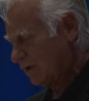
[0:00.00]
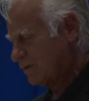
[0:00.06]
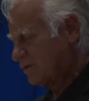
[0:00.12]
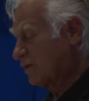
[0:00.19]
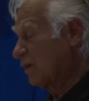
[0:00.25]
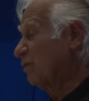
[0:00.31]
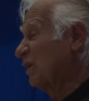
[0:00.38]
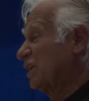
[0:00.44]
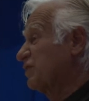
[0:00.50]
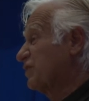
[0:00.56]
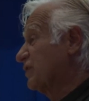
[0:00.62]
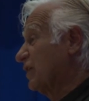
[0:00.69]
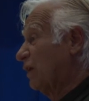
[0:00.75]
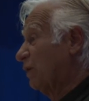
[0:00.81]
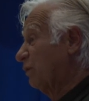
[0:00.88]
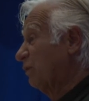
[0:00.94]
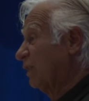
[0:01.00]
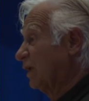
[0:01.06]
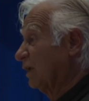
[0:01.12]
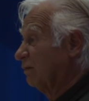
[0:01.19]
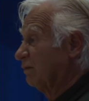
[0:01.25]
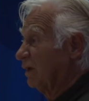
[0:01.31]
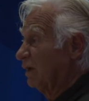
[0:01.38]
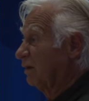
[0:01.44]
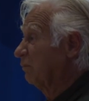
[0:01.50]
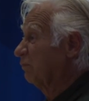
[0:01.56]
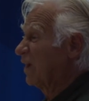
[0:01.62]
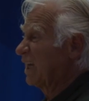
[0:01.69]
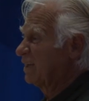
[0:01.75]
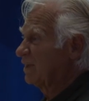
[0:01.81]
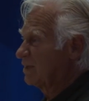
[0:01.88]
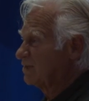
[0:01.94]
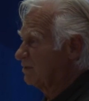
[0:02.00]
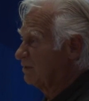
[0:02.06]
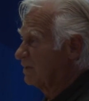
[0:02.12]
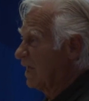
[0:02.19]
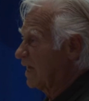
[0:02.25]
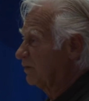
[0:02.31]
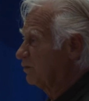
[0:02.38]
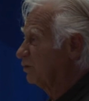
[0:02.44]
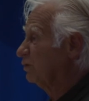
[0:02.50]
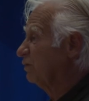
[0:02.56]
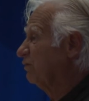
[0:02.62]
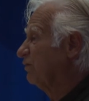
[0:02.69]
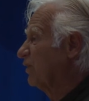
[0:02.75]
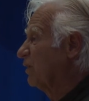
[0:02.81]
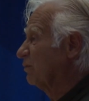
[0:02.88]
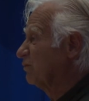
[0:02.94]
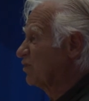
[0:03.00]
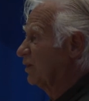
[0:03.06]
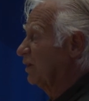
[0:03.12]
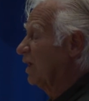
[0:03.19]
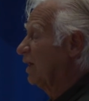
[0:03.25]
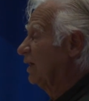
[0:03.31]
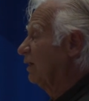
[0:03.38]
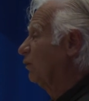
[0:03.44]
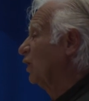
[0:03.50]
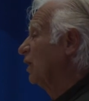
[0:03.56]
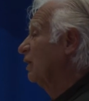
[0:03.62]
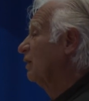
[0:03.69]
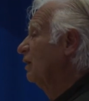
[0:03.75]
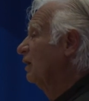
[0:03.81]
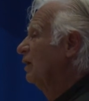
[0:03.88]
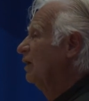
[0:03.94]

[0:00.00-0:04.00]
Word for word: So much so that uh, my cousin Daniel, who farms in Iowa